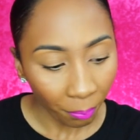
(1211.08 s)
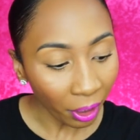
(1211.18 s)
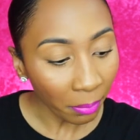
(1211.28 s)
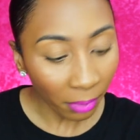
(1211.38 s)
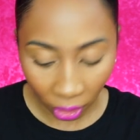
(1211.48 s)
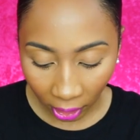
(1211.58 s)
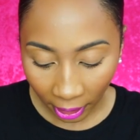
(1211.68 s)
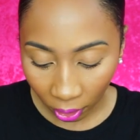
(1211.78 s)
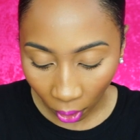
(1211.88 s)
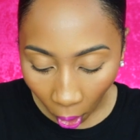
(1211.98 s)
pretty much
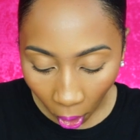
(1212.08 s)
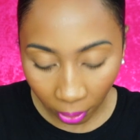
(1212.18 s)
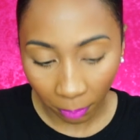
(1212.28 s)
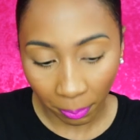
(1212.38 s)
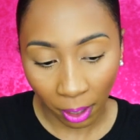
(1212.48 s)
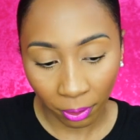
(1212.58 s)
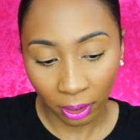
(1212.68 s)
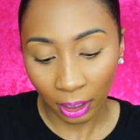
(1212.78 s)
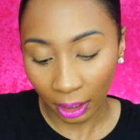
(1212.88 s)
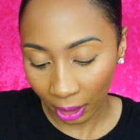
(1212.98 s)
likes all their
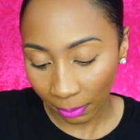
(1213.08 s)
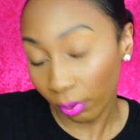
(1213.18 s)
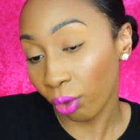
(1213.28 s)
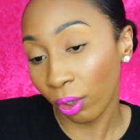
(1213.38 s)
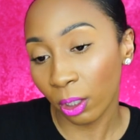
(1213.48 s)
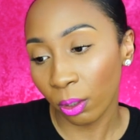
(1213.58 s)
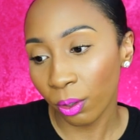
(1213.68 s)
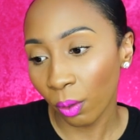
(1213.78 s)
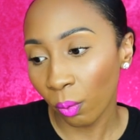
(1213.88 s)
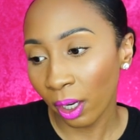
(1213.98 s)
powders except the
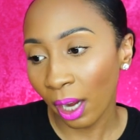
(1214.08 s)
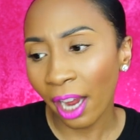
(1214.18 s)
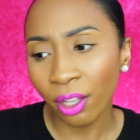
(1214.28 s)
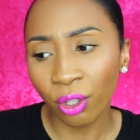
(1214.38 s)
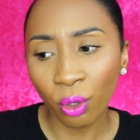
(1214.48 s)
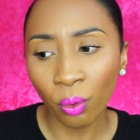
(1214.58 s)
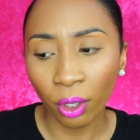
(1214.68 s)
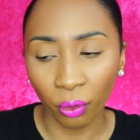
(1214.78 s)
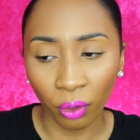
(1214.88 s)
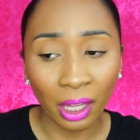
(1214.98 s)
translucent one. I do
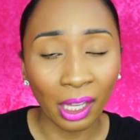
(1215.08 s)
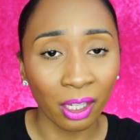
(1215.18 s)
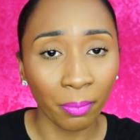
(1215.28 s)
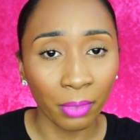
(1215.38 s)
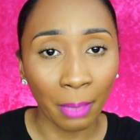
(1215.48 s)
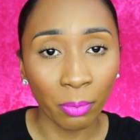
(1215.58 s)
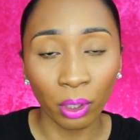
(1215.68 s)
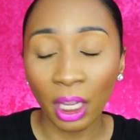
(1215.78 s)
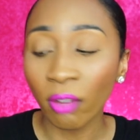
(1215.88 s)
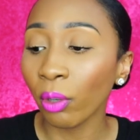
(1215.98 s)
agree that sometimes
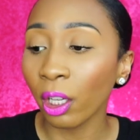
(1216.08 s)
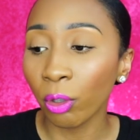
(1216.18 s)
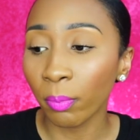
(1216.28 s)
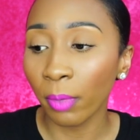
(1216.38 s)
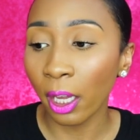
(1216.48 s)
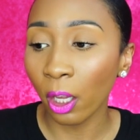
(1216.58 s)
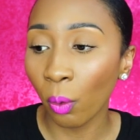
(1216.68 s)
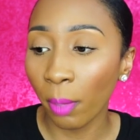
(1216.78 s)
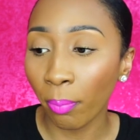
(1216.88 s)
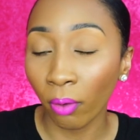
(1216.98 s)
even when I use my
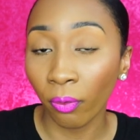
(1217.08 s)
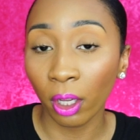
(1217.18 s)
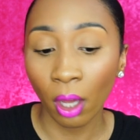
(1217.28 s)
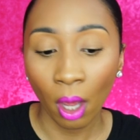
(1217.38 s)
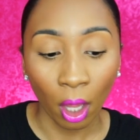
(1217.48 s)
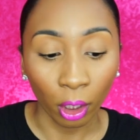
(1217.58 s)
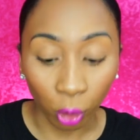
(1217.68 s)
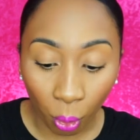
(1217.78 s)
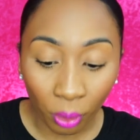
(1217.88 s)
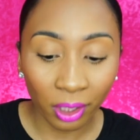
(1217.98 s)
AOA Perfect
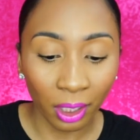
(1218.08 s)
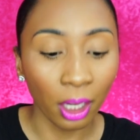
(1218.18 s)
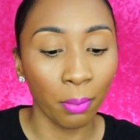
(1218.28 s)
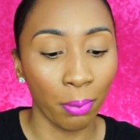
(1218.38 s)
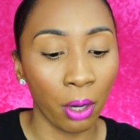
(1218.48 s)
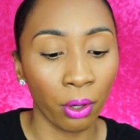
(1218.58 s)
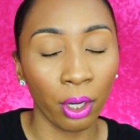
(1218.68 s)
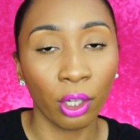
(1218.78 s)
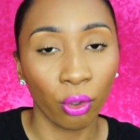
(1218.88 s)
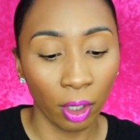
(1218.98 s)
loose setting powder
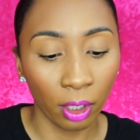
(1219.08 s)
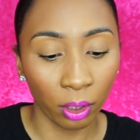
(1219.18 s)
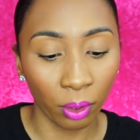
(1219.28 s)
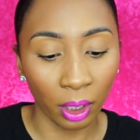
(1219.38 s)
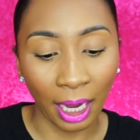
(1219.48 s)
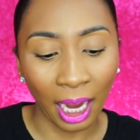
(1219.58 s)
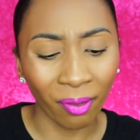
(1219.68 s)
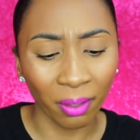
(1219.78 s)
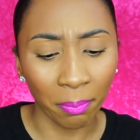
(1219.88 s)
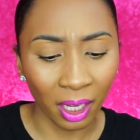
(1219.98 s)
and translucent, I
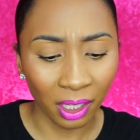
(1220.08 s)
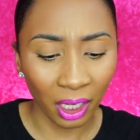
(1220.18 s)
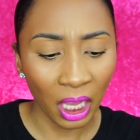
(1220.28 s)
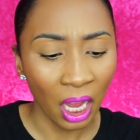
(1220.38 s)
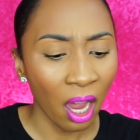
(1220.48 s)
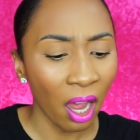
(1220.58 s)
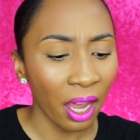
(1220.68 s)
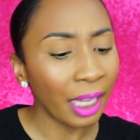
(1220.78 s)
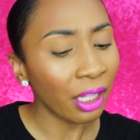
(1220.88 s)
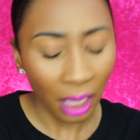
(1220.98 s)
have to mix it.
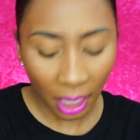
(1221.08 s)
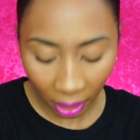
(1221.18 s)
It